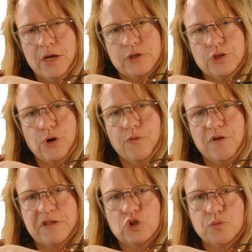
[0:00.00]
So
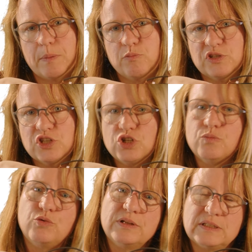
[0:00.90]
for the
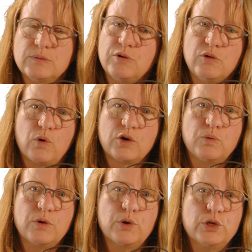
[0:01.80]
superposition principle, what
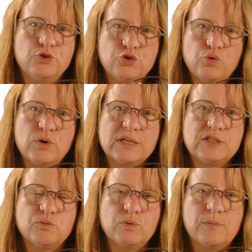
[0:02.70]
we will do
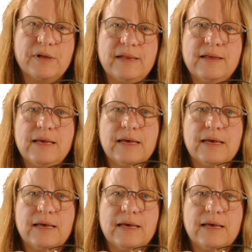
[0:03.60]
is we will